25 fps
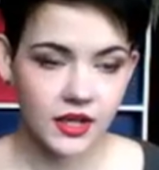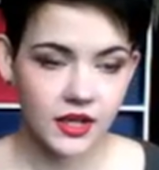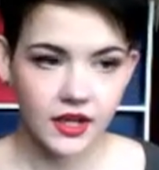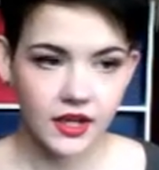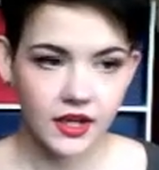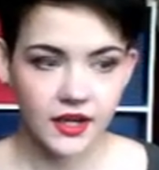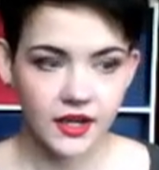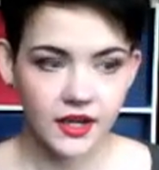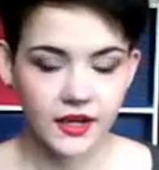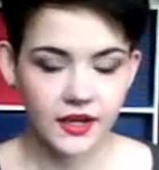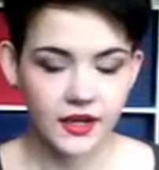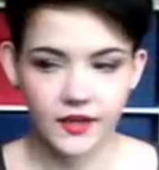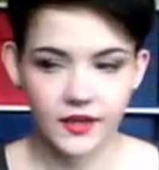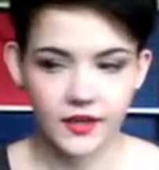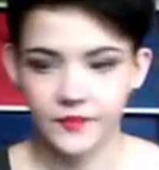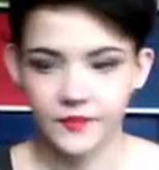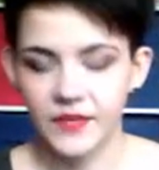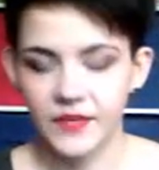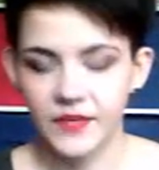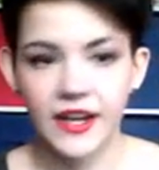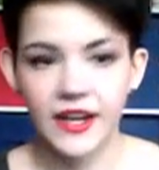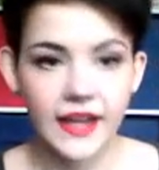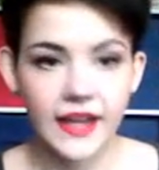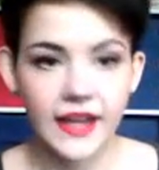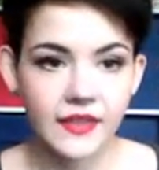And
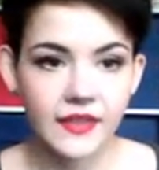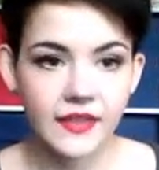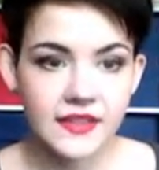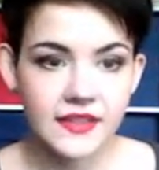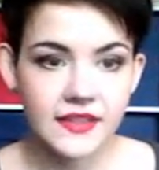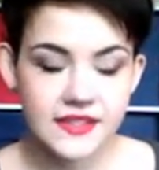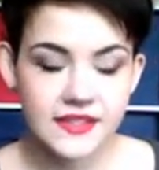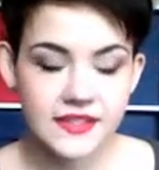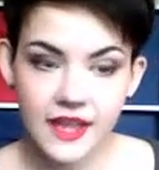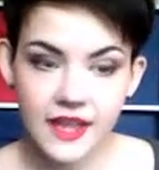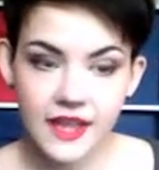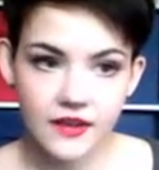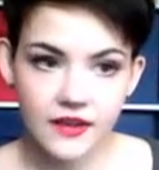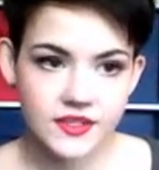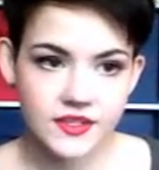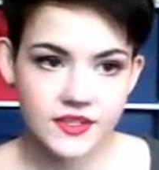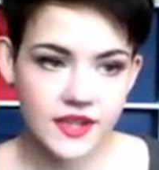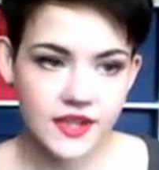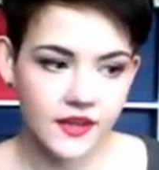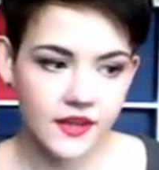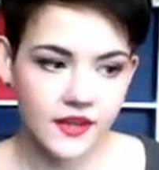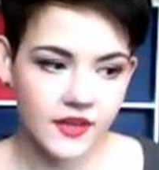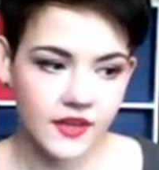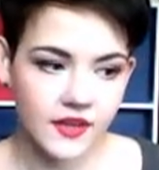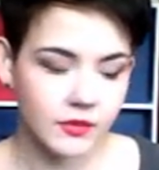this
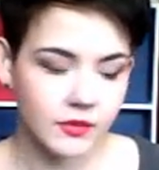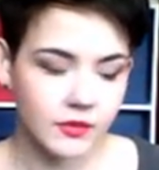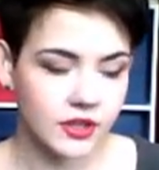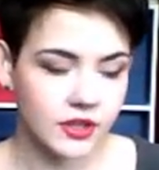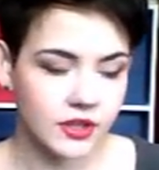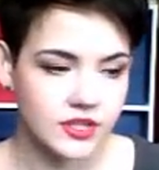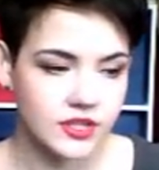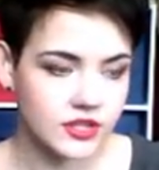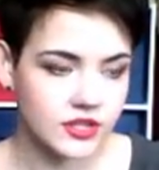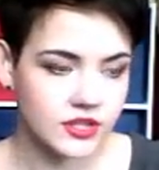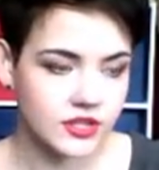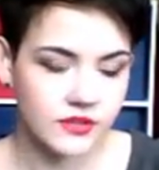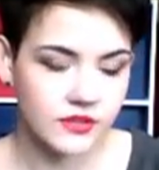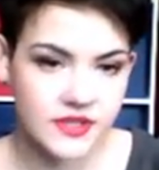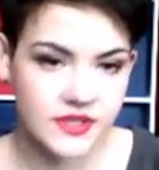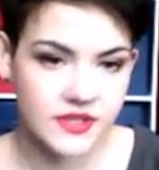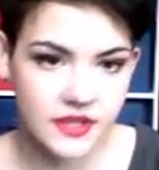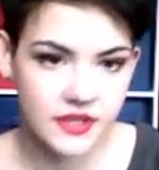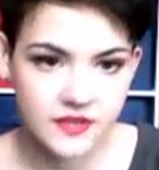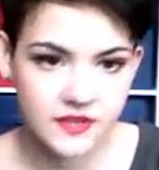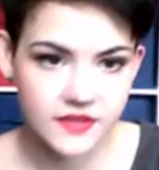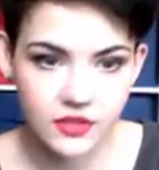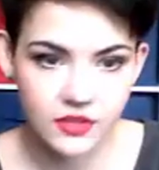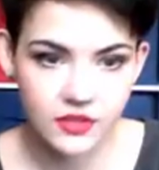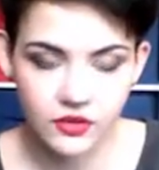hairstyle that I'm going to do is
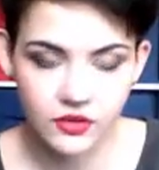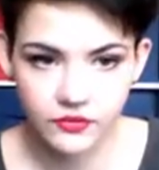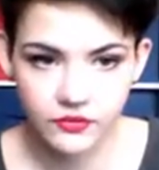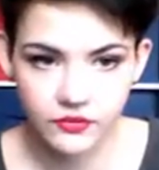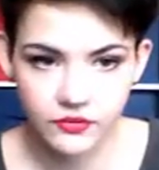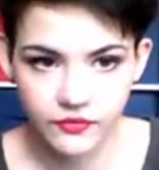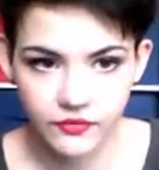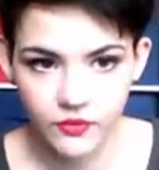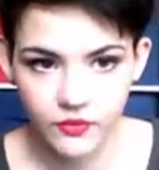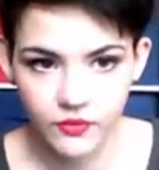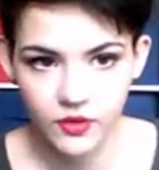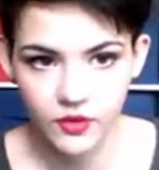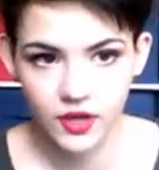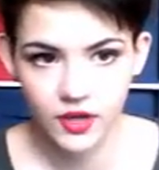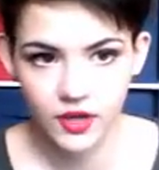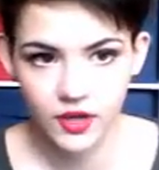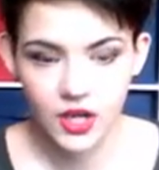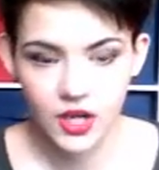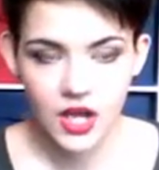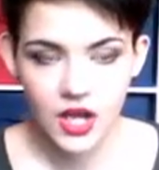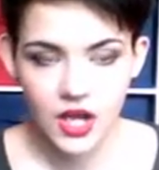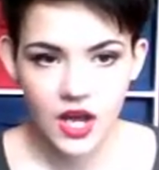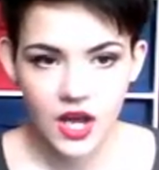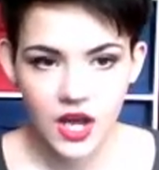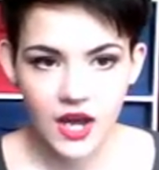also good for
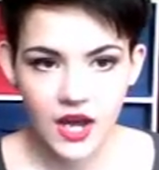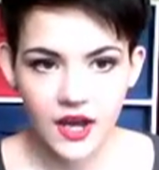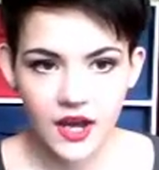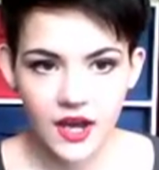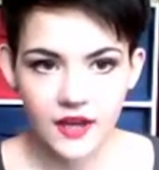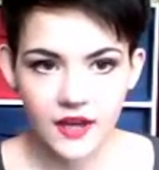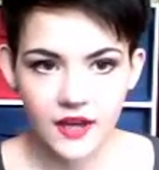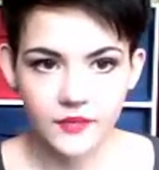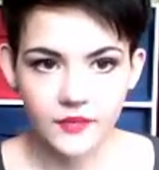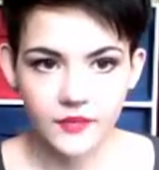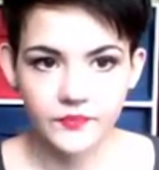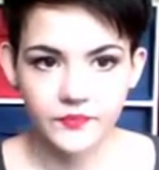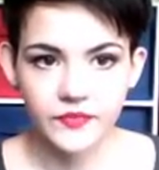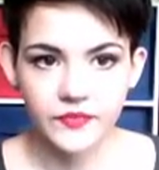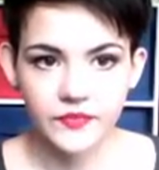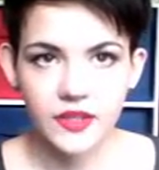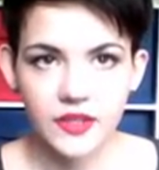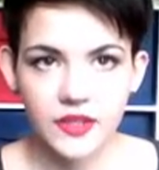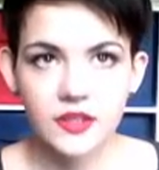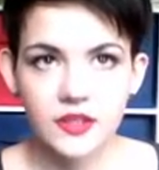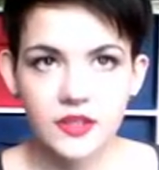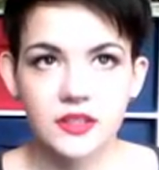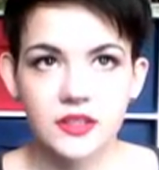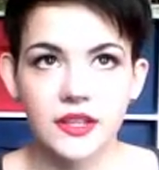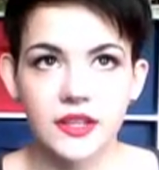
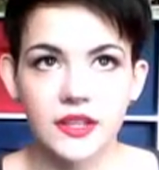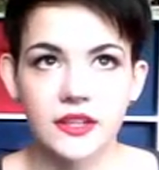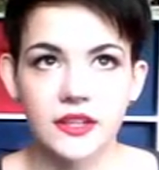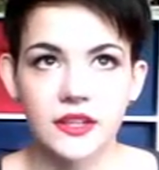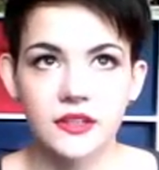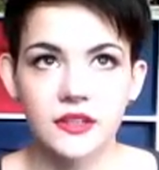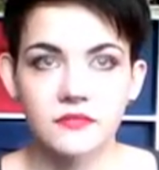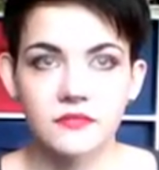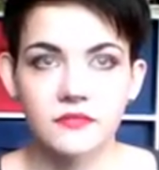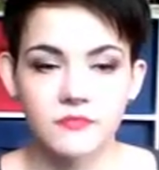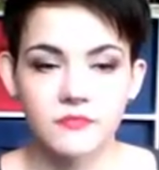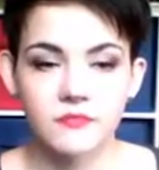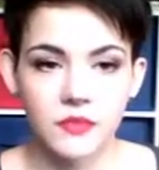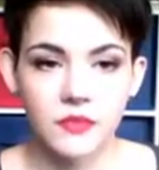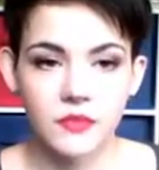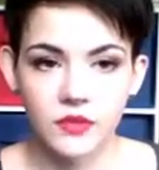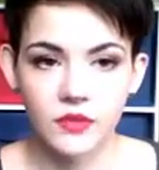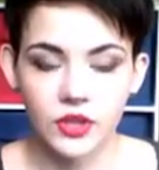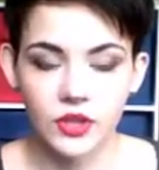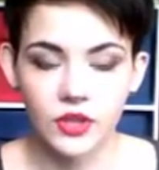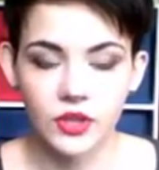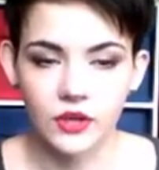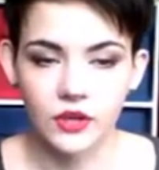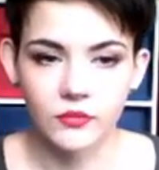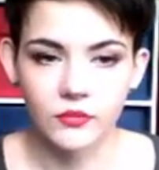like you
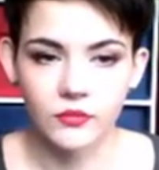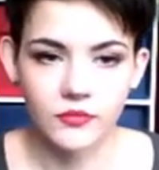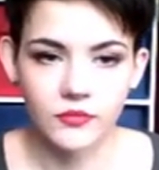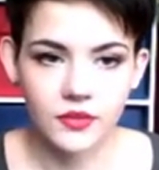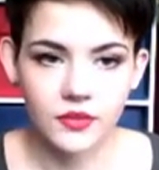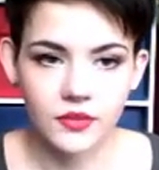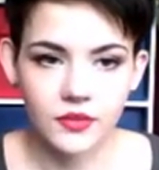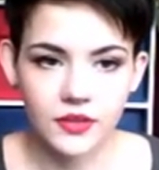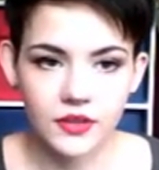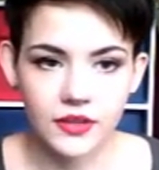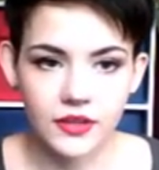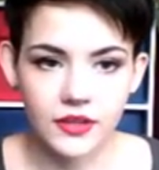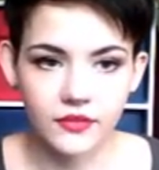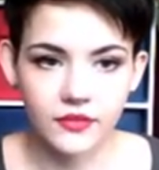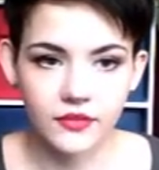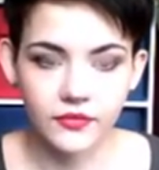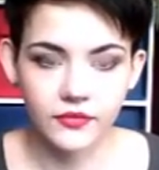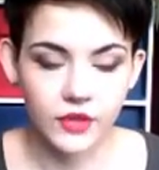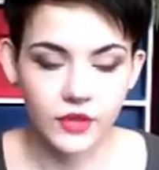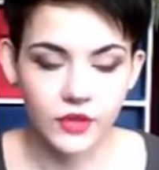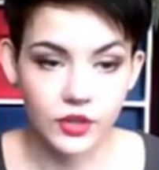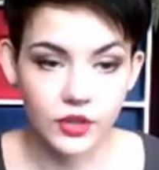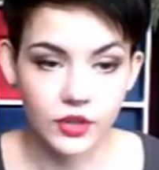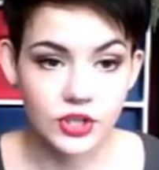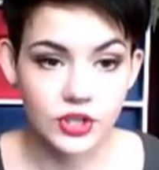know if
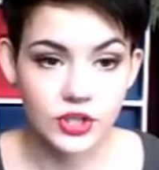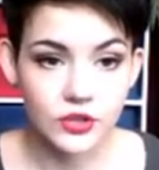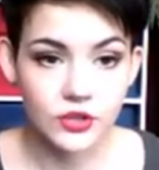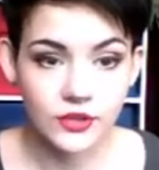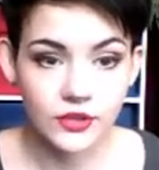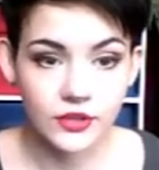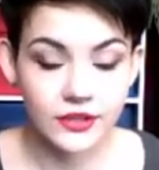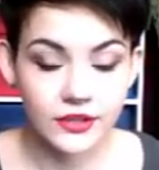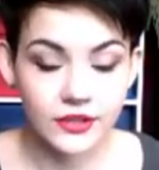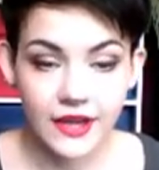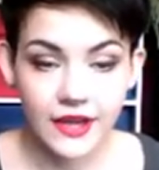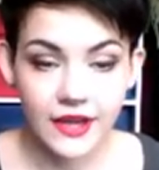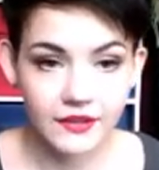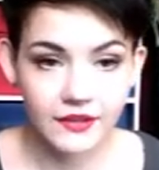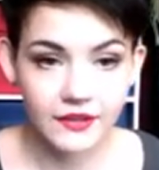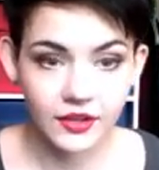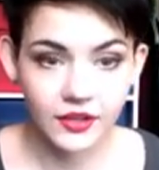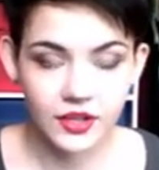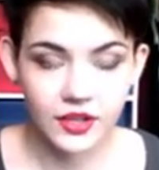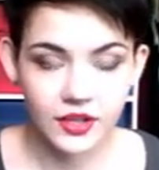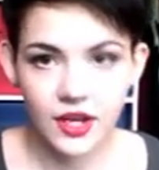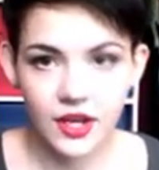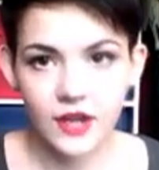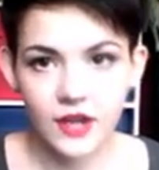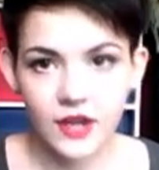you're a dude and you have an
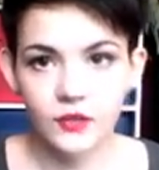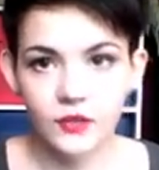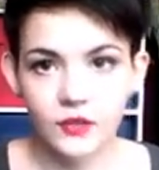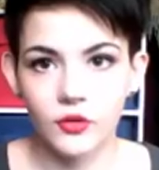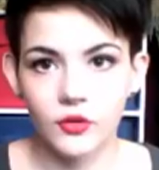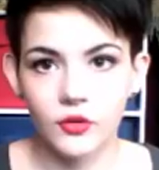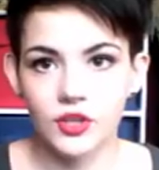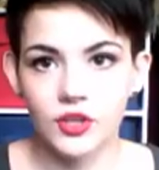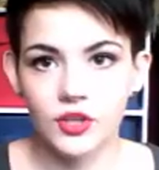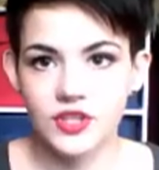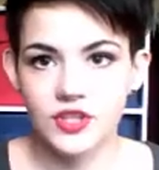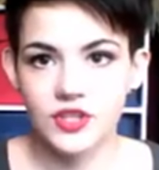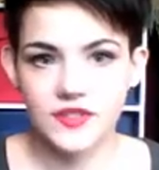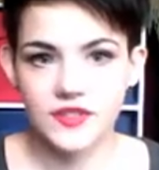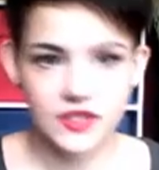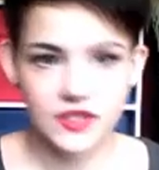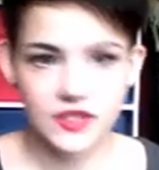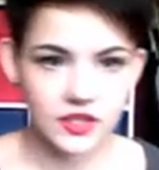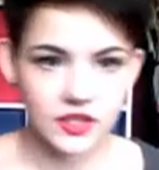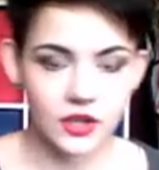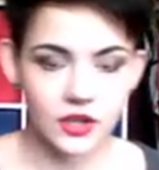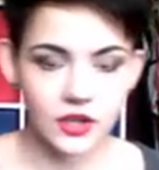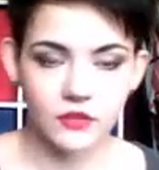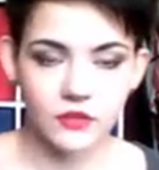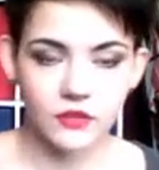undercut, or just
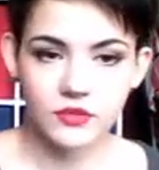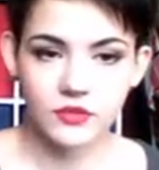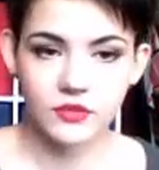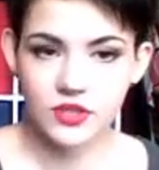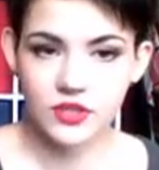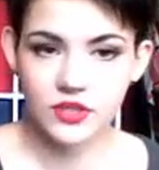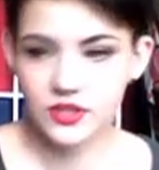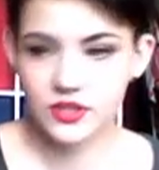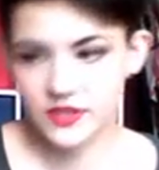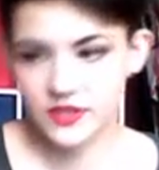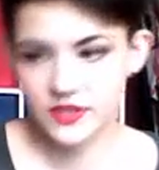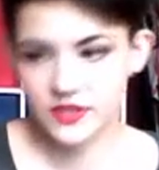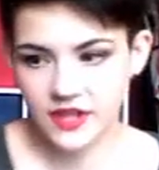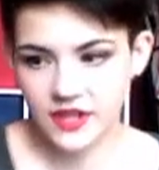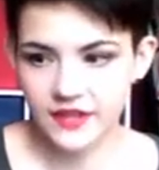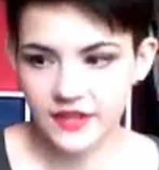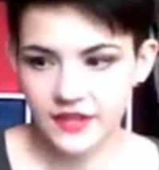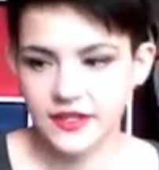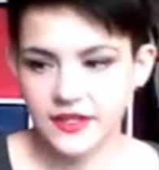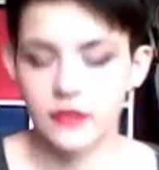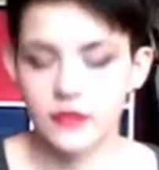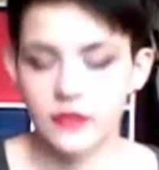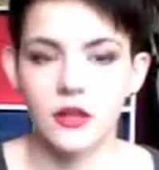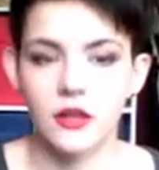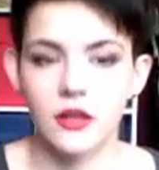styles that
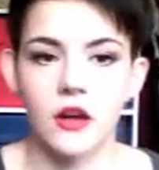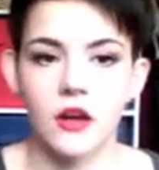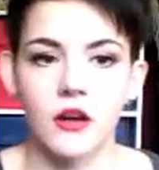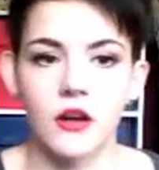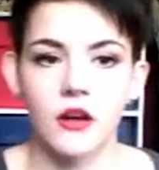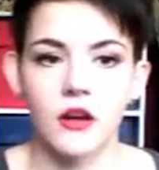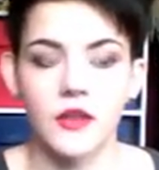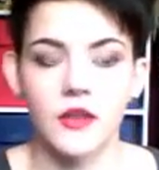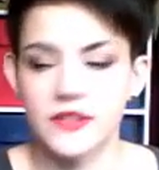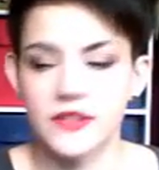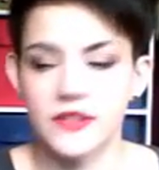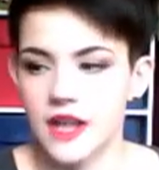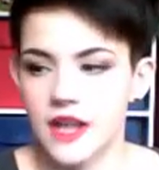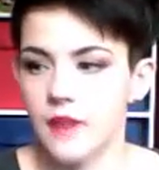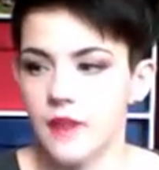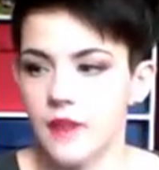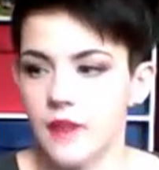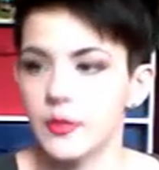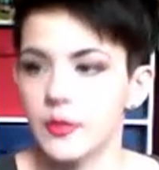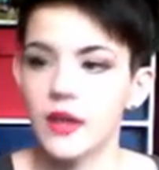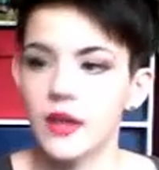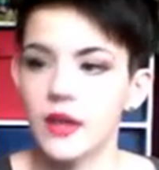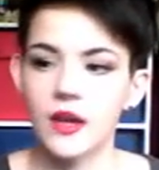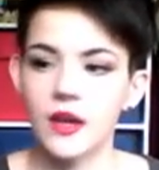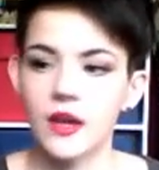are longer on the top.
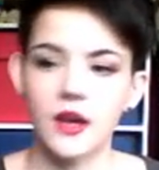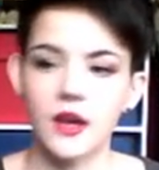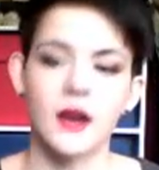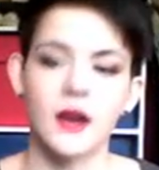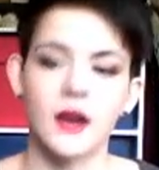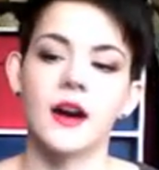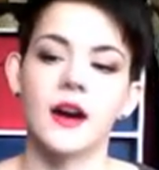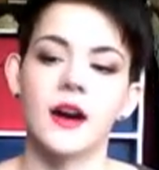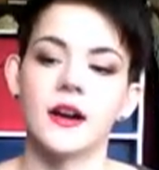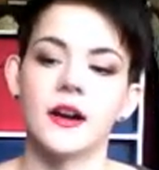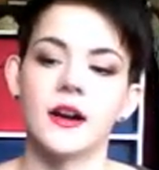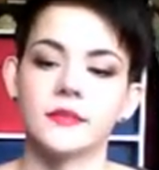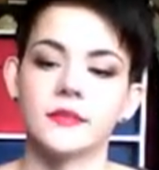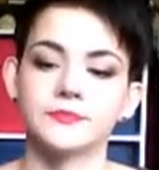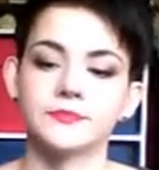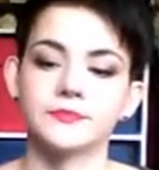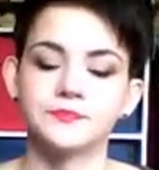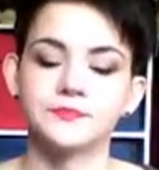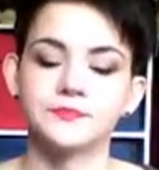um,